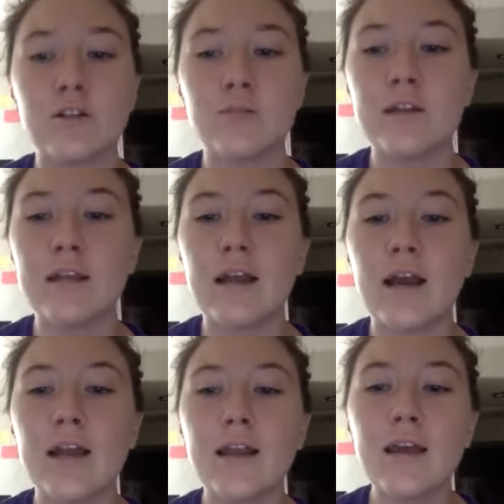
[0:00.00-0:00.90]
your Monday
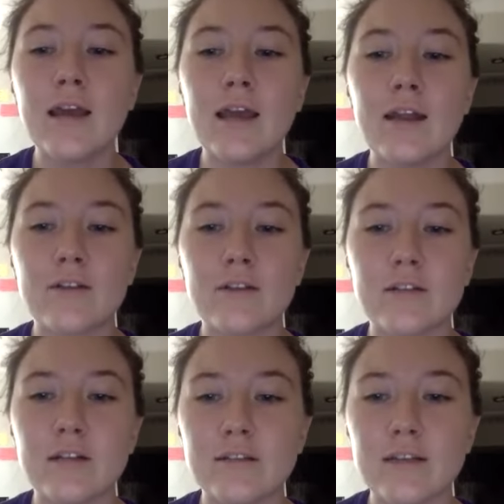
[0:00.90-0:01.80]
night, and I'll talk to
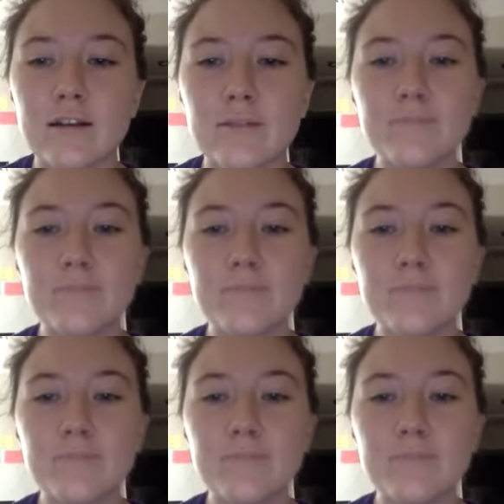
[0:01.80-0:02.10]
you guys later.